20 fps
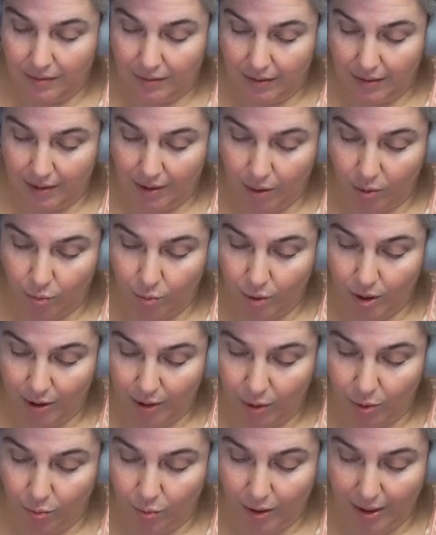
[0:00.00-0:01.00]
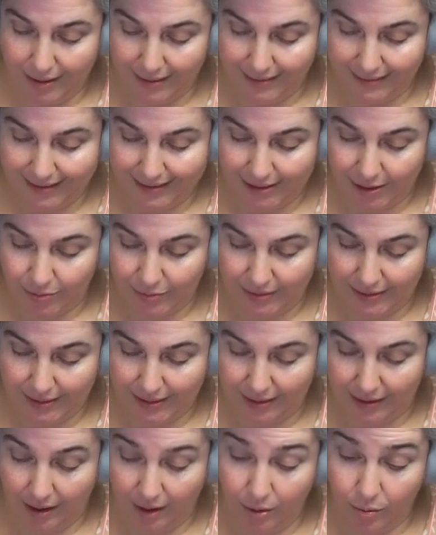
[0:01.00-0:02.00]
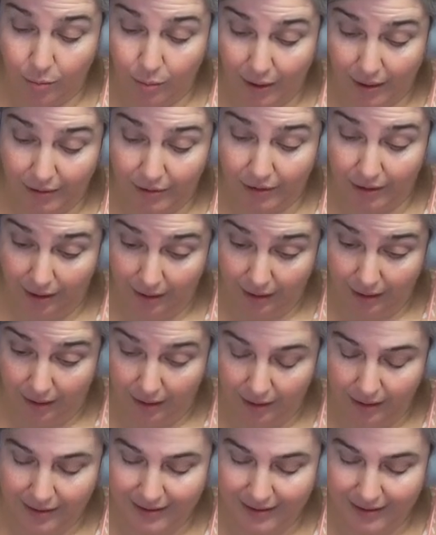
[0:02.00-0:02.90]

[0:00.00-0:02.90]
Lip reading: you know, 101. Like you would think, oh, well, duh.